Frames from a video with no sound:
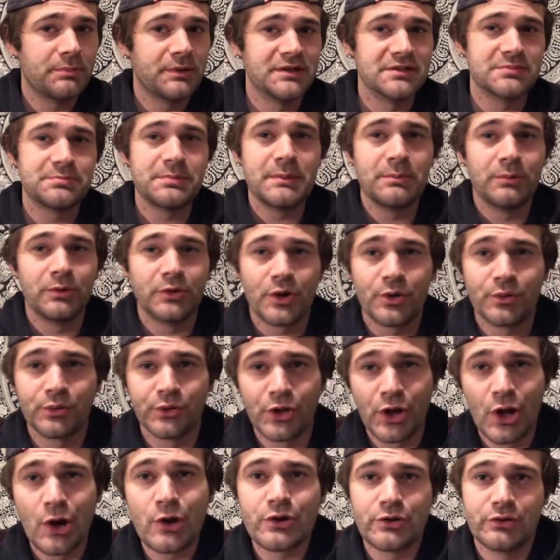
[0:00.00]
because people
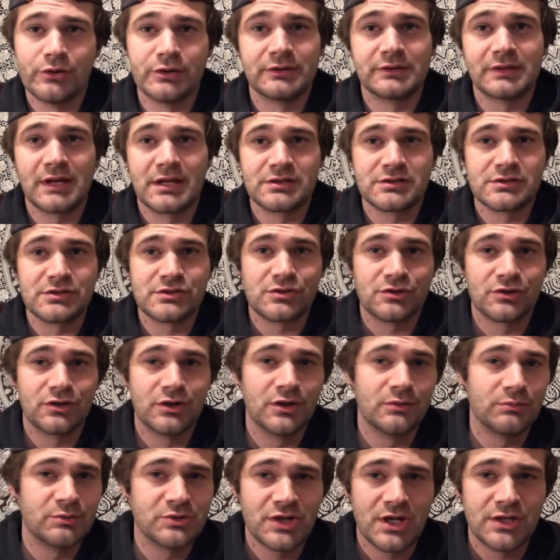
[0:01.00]
don't know your intentions are
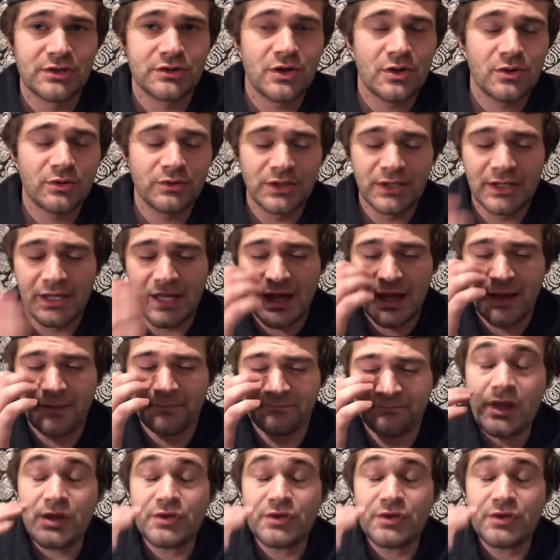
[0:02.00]
good, which I totally get.